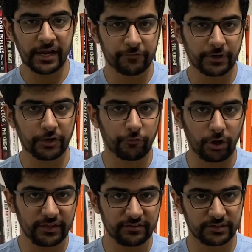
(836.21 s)
And in front of
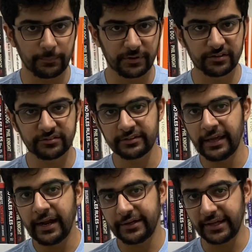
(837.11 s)
all these numbers,
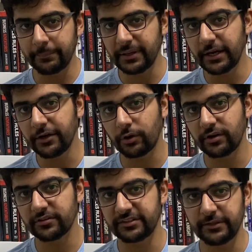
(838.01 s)
$10
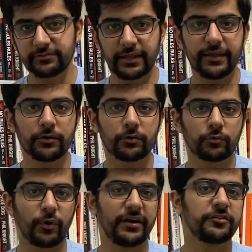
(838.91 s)
billion seems like
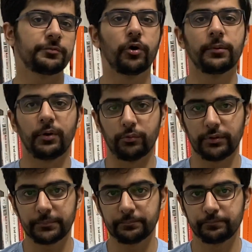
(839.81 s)
quite a small amount.
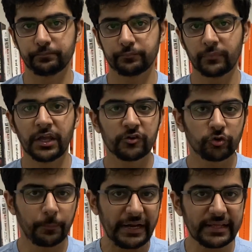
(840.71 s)

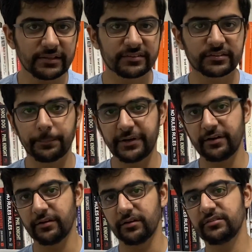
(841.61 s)
So beating these
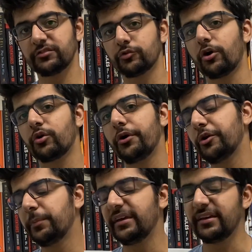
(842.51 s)
competitors is not going to